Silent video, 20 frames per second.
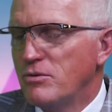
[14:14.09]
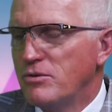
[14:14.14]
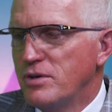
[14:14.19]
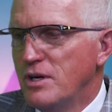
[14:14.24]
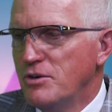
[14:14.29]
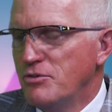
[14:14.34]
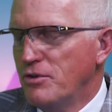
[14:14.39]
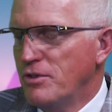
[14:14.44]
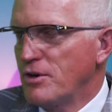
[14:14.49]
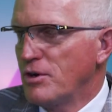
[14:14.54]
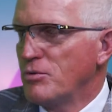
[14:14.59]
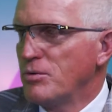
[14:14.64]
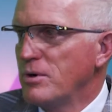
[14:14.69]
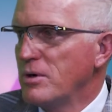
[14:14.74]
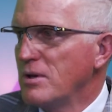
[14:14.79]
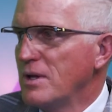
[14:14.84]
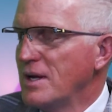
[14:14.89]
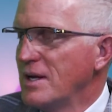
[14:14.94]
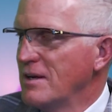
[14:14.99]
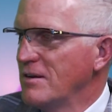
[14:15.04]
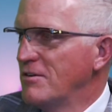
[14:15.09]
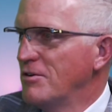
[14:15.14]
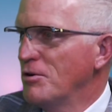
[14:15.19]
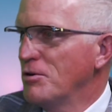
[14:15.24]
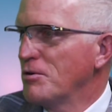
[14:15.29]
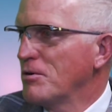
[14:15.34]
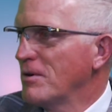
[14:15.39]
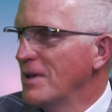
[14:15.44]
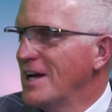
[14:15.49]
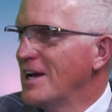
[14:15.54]
touch the career link until
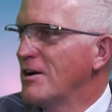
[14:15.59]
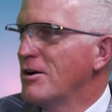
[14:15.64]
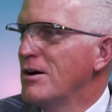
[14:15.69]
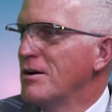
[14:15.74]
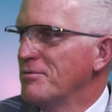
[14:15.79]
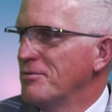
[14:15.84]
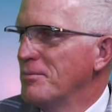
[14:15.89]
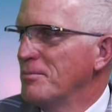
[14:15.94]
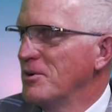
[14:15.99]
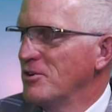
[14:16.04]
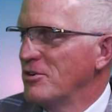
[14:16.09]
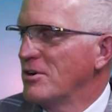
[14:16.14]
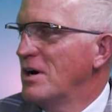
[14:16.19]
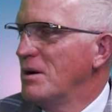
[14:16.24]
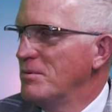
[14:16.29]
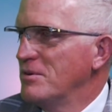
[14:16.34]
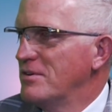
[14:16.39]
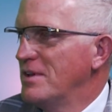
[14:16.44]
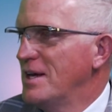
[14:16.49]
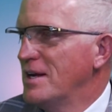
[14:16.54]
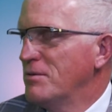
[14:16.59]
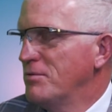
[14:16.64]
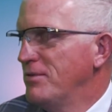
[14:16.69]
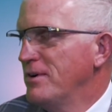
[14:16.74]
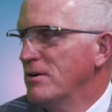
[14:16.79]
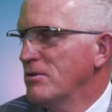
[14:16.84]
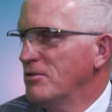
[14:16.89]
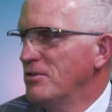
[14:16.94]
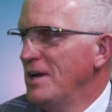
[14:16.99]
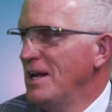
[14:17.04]
they're laid off from a job. Is that a
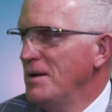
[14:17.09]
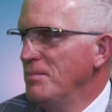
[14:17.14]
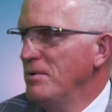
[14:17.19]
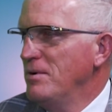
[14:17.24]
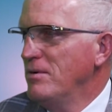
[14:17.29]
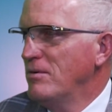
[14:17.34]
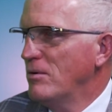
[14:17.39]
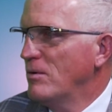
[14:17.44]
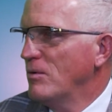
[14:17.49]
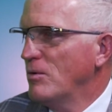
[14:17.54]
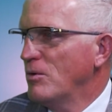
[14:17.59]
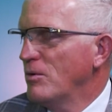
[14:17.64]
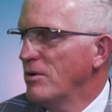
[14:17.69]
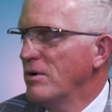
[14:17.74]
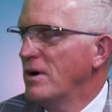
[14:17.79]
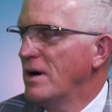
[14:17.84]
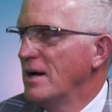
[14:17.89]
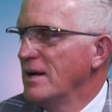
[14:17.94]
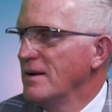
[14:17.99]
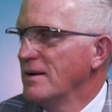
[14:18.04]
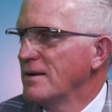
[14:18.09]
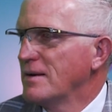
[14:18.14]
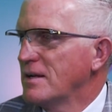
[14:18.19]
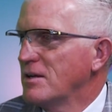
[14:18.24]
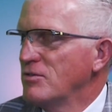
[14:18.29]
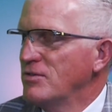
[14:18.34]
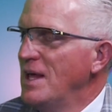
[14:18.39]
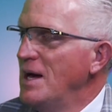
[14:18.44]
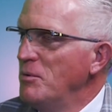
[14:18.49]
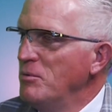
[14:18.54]
fair statement or not?
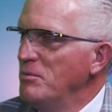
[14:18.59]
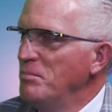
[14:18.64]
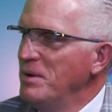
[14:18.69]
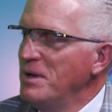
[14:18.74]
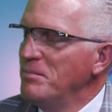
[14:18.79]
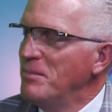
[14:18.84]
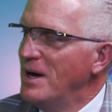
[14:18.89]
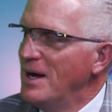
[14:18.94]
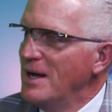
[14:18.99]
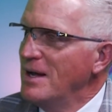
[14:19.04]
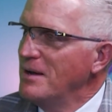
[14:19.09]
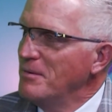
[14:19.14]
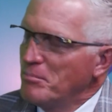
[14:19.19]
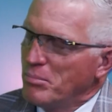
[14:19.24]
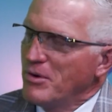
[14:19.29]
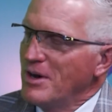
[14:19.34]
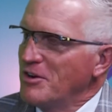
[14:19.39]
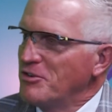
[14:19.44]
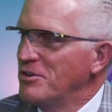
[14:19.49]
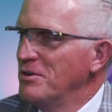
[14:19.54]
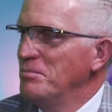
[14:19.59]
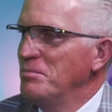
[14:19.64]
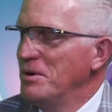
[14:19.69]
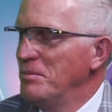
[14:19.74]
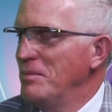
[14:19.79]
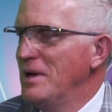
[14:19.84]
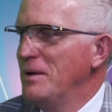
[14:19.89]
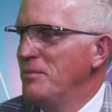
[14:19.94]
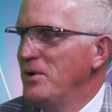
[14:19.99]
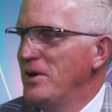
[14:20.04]
Because that would be my impression,
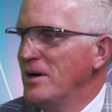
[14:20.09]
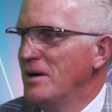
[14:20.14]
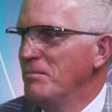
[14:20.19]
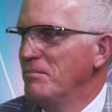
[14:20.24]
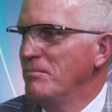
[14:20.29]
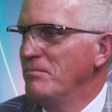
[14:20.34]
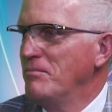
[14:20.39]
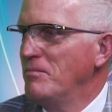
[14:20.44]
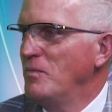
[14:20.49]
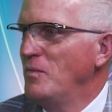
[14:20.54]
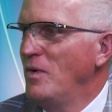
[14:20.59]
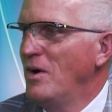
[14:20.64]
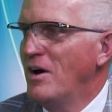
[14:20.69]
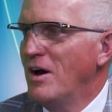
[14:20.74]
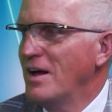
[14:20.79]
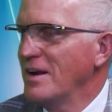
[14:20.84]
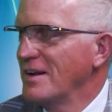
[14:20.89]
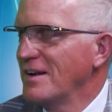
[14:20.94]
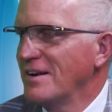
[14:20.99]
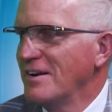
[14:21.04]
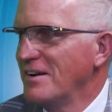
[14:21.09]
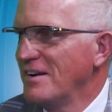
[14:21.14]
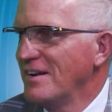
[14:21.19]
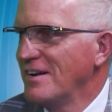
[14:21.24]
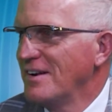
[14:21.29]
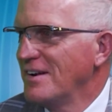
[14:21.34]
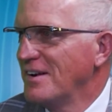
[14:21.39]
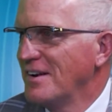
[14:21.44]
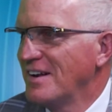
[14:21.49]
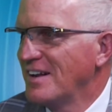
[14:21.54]
but maybe I'm not
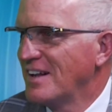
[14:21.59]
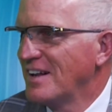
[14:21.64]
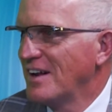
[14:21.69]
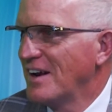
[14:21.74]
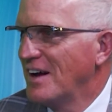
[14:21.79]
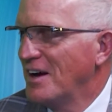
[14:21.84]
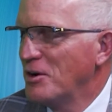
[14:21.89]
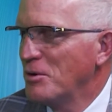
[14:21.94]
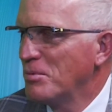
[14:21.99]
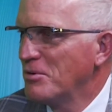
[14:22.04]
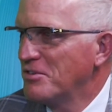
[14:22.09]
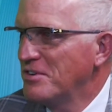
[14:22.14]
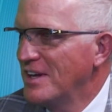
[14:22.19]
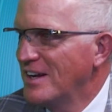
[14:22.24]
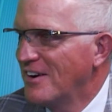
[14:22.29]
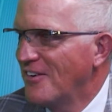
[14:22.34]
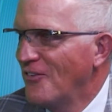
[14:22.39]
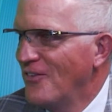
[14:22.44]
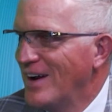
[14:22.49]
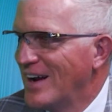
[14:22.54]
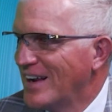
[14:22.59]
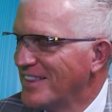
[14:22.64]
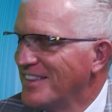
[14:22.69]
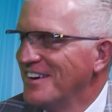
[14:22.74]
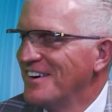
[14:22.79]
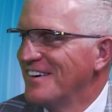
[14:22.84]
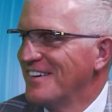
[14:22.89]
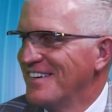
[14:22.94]
100% correct there.